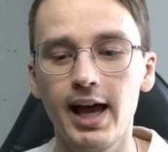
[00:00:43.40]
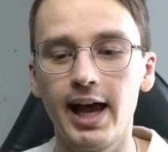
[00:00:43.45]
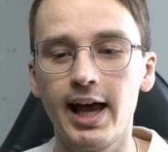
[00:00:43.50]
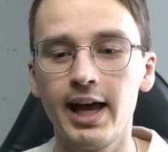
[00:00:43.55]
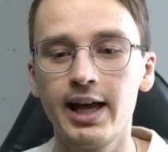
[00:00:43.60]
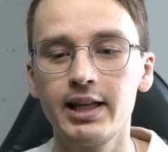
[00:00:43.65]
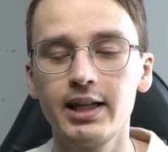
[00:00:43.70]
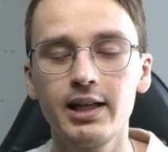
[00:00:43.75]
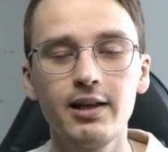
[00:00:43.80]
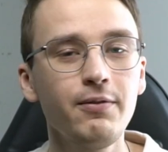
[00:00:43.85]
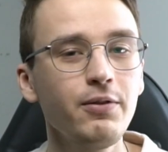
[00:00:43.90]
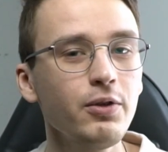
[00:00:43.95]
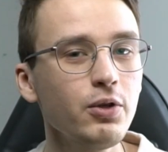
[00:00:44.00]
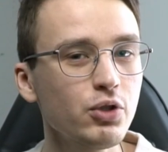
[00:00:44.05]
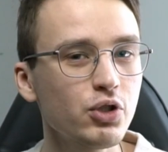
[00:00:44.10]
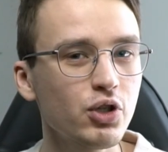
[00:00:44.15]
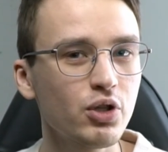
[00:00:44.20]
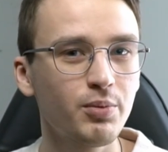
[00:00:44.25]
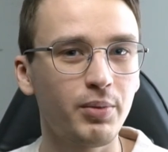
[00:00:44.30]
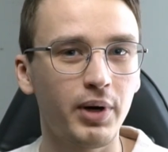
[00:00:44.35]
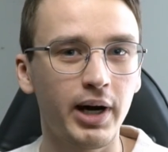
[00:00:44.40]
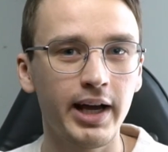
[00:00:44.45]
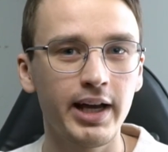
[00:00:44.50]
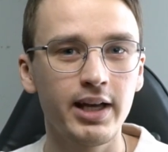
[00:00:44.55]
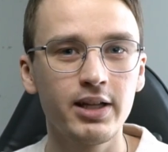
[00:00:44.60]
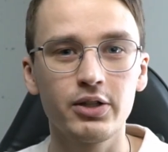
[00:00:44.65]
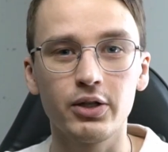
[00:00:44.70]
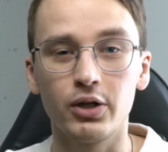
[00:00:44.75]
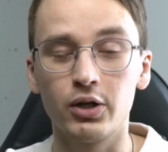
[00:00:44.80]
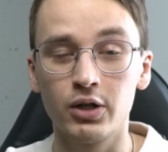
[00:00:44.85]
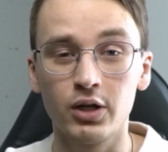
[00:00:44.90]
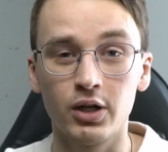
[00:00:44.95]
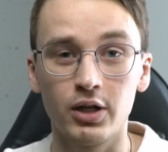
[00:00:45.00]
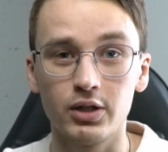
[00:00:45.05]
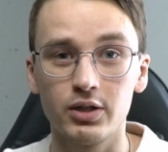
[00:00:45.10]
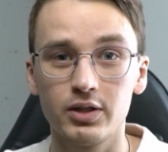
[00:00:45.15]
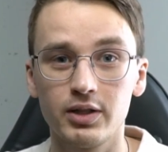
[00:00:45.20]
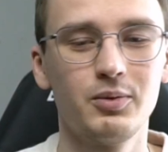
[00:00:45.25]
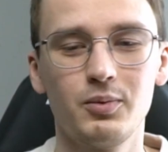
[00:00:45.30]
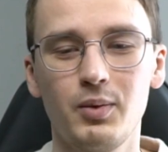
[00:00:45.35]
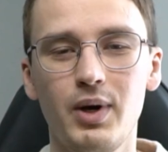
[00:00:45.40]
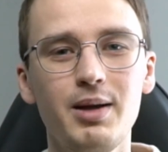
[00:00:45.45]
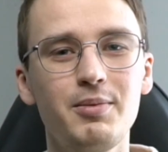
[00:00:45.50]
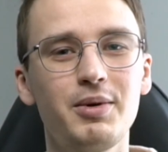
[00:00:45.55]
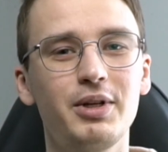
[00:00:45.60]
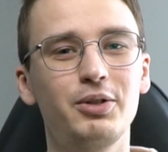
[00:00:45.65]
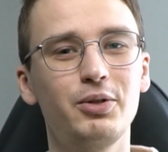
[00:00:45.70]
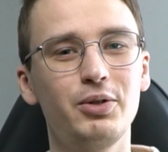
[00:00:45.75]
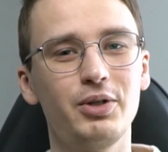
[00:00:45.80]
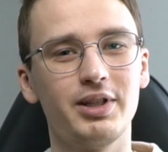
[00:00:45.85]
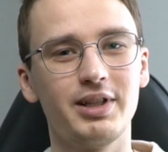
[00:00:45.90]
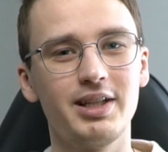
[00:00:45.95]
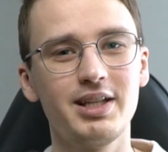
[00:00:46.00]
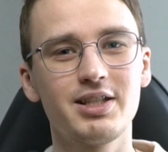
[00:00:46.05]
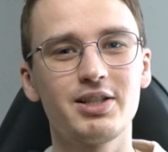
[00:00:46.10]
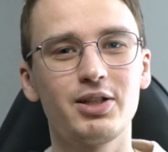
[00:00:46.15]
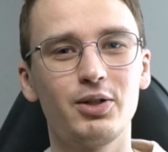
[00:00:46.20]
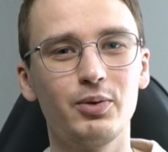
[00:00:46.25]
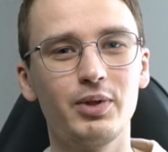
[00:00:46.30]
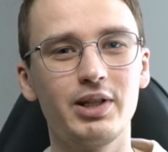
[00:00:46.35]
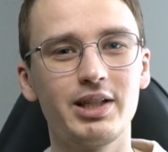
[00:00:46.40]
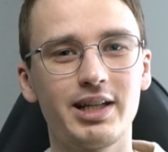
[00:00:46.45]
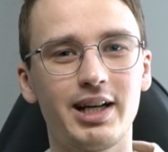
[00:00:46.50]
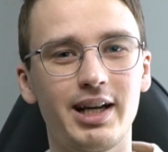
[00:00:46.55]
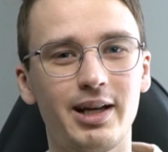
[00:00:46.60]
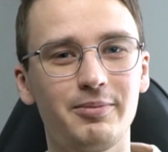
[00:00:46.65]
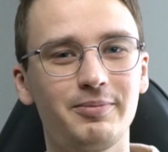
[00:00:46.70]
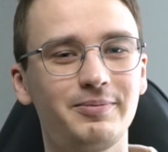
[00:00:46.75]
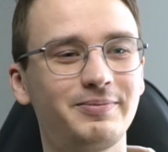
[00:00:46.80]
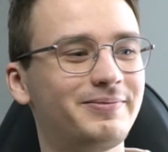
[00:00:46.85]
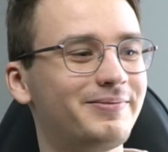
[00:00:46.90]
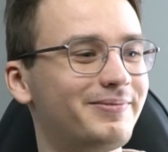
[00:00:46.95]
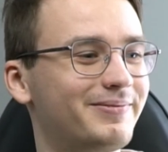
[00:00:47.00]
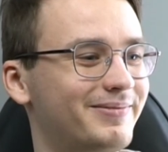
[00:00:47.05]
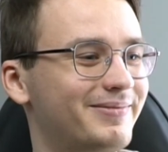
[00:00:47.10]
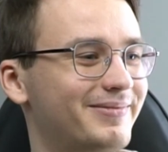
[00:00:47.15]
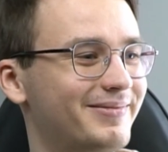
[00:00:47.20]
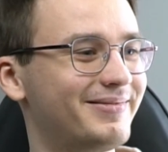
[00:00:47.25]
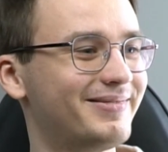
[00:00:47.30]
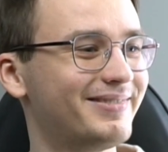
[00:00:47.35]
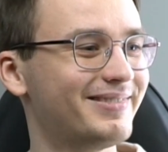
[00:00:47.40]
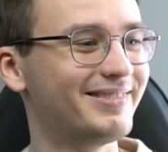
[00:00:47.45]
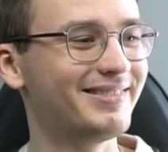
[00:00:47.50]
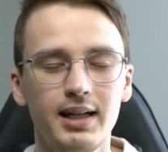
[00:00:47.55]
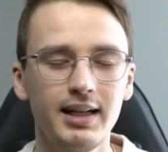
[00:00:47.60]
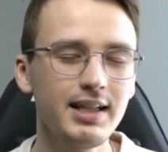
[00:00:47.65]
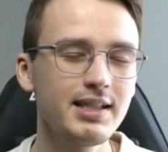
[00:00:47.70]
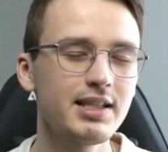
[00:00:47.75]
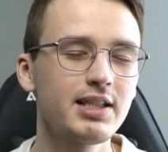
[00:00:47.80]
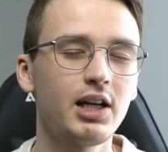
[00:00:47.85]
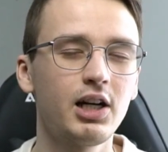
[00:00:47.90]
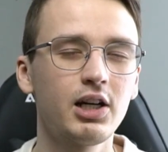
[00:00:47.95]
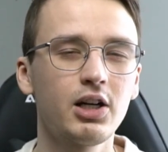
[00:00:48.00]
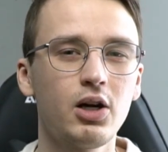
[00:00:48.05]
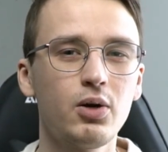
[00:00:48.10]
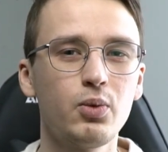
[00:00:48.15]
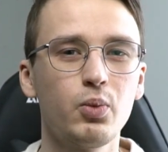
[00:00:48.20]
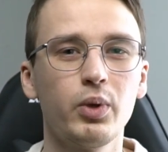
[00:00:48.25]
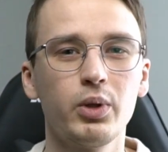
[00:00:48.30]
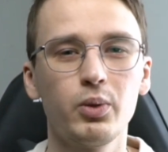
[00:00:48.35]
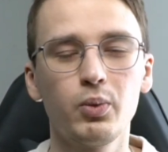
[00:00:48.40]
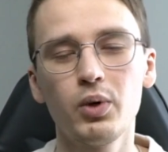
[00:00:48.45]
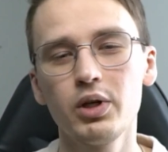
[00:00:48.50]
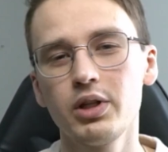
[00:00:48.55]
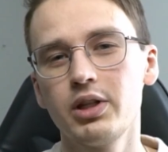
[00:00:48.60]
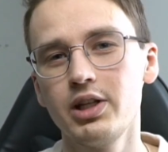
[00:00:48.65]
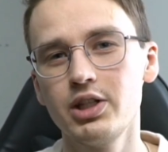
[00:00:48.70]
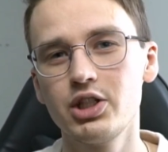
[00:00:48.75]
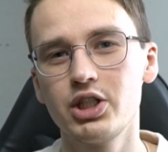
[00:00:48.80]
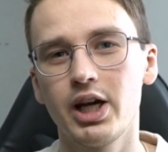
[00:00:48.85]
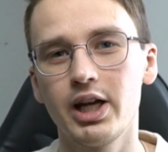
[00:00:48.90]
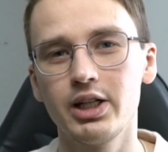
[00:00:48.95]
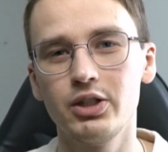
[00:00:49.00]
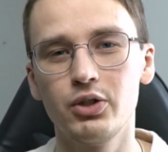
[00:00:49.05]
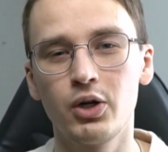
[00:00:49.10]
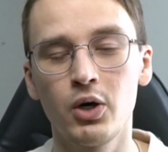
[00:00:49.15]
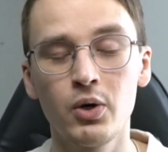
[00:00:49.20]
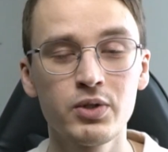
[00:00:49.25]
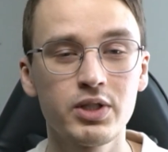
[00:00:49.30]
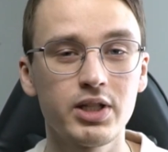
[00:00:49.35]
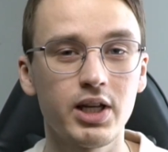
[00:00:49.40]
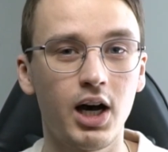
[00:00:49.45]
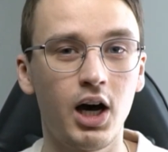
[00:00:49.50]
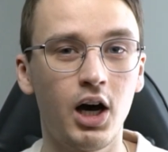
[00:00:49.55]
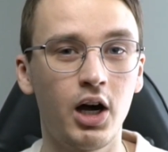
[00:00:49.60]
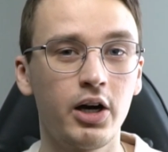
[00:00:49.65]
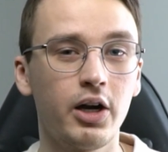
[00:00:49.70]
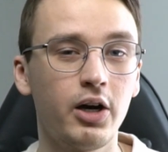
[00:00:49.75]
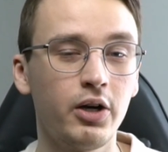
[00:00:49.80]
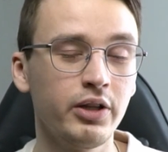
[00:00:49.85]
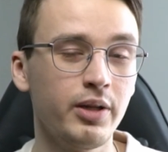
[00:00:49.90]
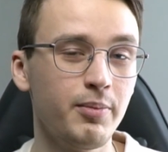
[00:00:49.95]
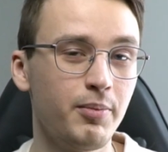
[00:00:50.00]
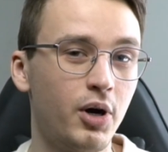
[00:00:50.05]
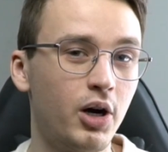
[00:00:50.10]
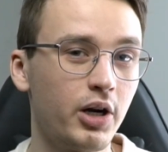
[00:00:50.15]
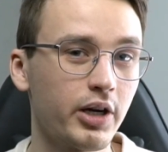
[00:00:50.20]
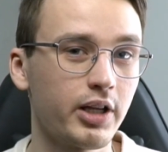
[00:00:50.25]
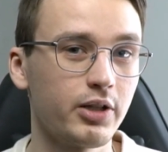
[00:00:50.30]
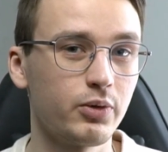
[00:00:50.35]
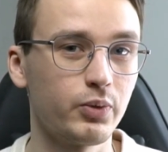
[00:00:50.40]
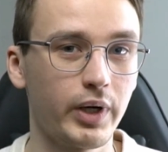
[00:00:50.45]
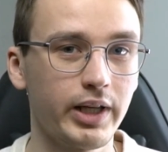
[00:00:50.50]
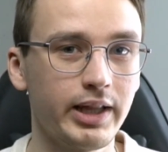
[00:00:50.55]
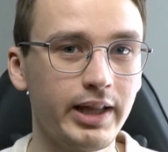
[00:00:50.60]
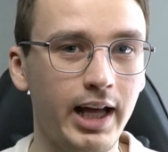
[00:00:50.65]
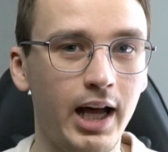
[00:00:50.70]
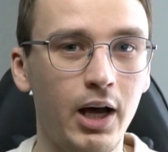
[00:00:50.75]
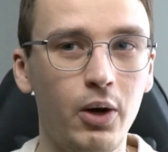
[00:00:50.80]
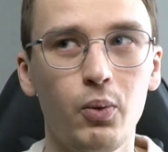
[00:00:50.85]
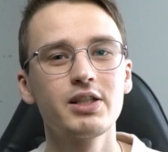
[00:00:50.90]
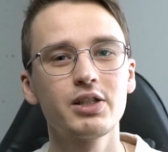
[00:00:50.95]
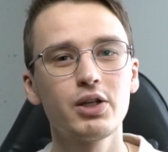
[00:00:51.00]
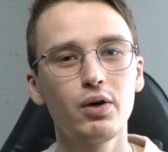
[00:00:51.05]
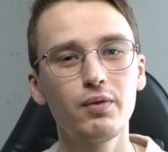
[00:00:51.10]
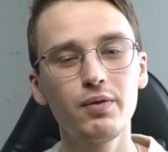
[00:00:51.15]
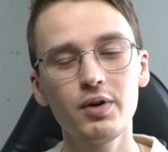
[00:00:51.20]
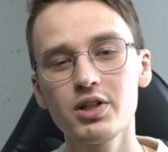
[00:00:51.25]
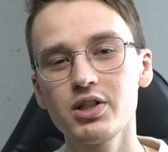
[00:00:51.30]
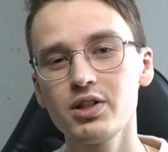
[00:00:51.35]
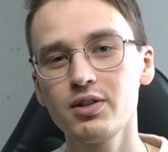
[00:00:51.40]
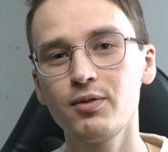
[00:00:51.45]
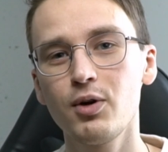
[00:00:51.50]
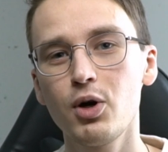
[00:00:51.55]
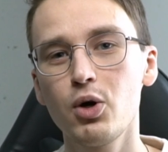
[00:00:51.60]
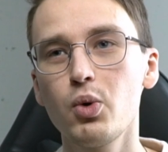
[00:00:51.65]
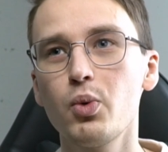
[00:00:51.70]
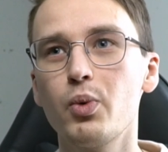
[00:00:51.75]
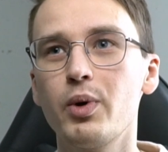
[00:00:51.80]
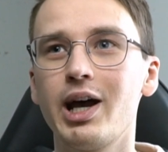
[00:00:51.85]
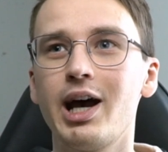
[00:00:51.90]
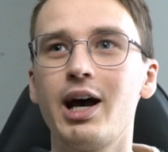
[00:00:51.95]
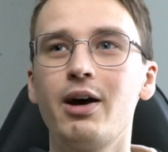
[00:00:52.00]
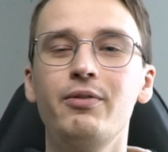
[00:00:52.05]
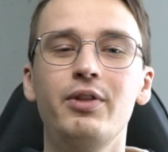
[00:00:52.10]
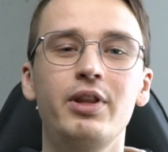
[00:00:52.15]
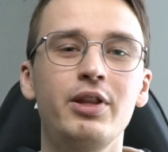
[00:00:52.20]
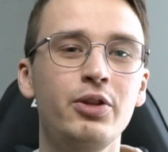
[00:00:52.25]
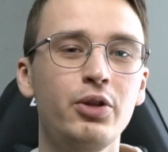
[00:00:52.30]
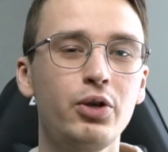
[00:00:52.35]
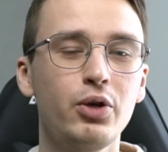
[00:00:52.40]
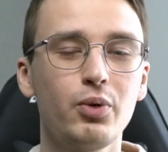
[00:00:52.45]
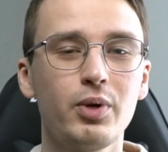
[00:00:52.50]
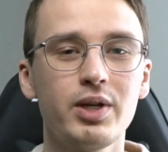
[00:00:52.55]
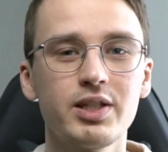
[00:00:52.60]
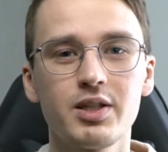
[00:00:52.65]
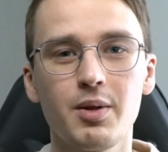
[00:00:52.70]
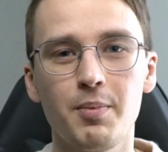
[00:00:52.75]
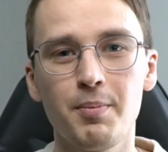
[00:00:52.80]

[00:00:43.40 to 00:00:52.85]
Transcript: and if you should buy it or not. Why am I doing this all the time? Let's start off with what DJI drones are on the market right now. So first of all, we have the newest